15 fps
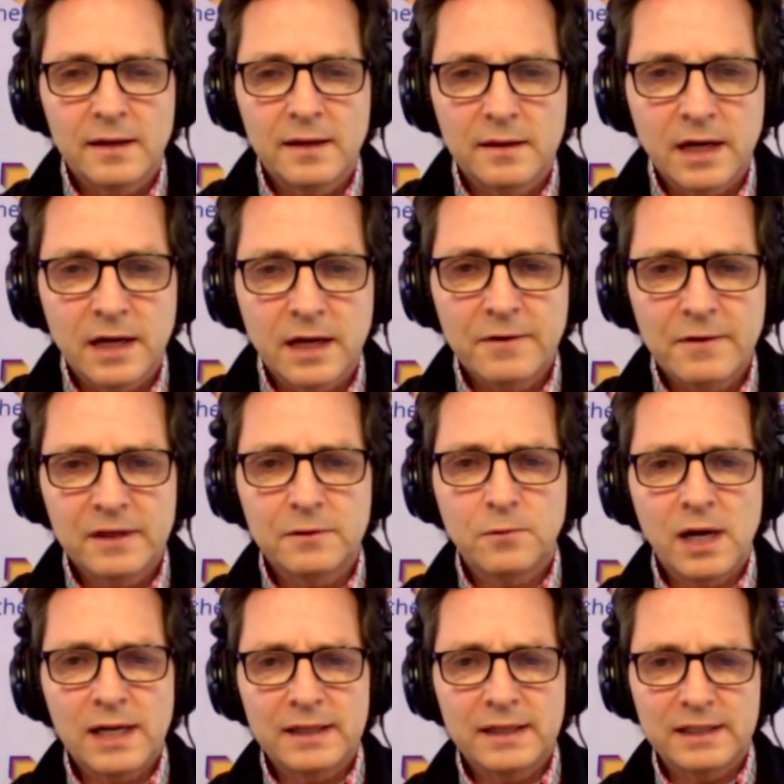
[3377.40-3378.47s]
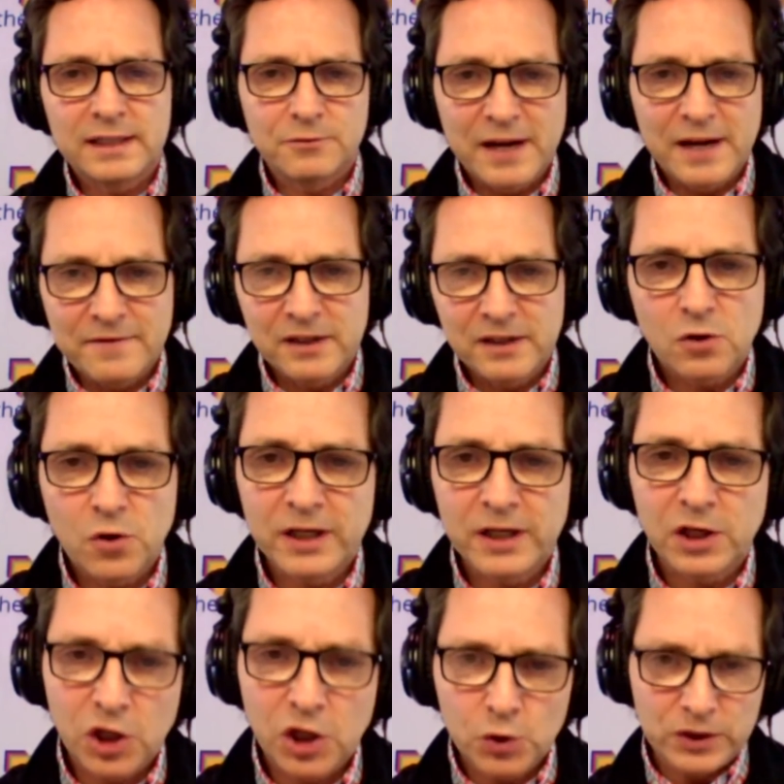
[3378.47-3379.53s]
current wallet is Ravencoin
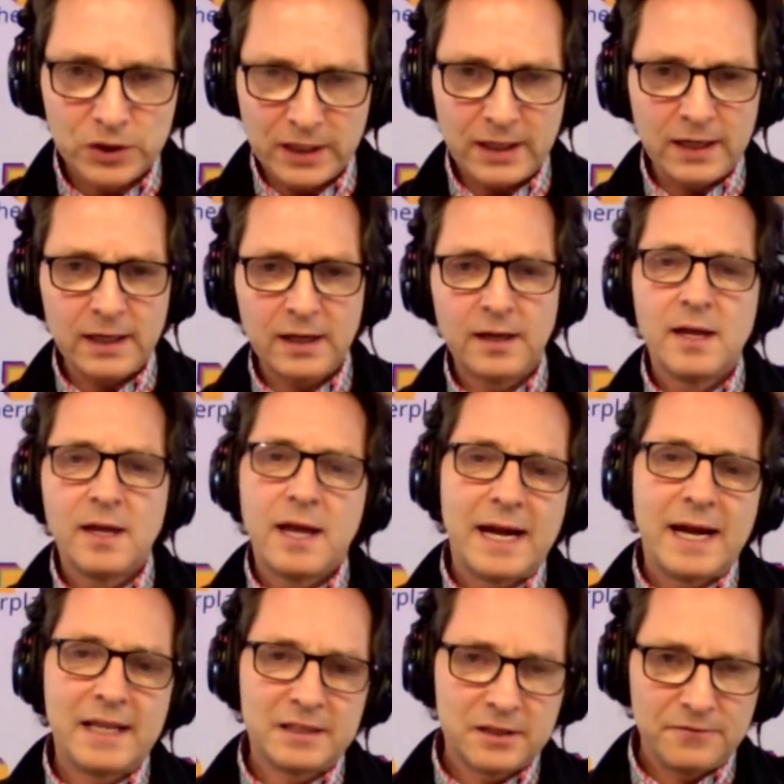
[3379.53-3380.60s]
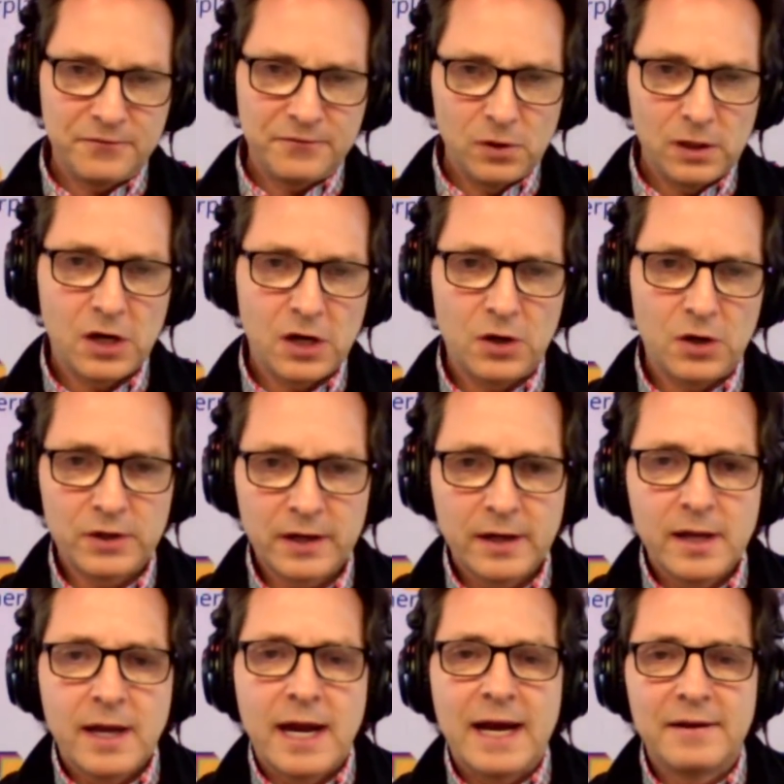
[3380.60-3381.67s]
QT, and it's a full node.
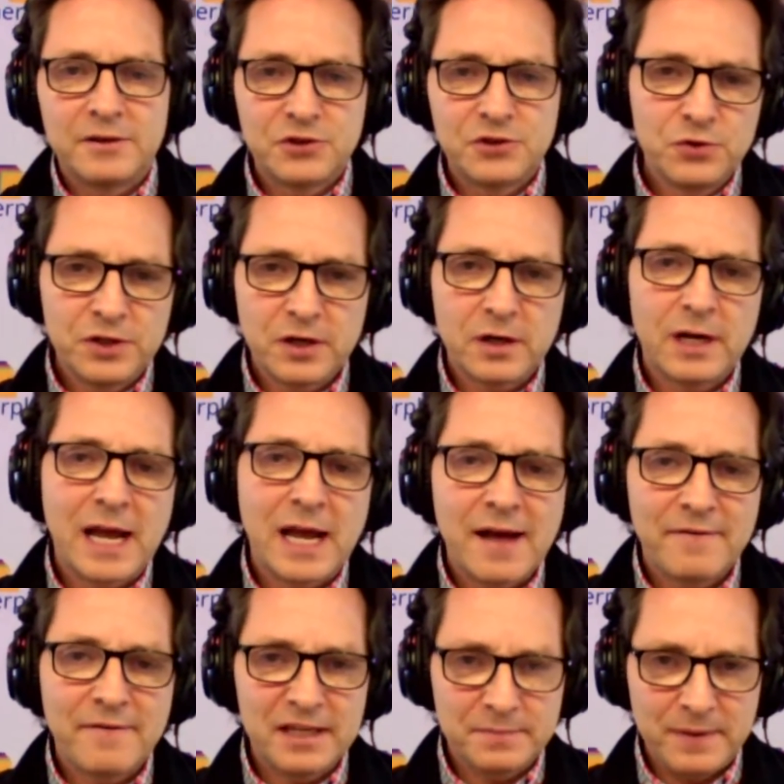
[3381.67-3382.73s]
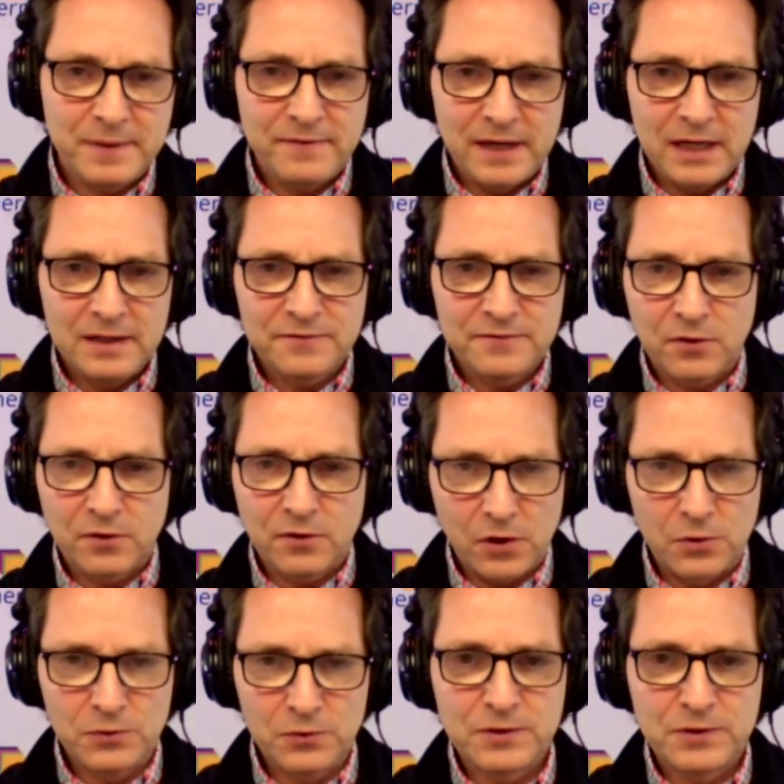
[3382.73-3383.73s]
And soon you're going to have SPVs for phones.